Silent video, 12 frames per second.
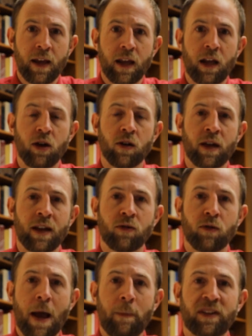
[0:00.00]
here in
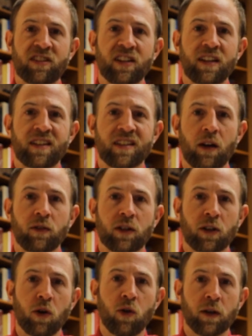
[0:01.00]
Rapid City, South
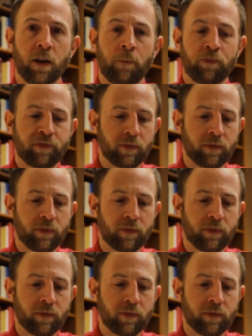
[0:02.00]
Dakota.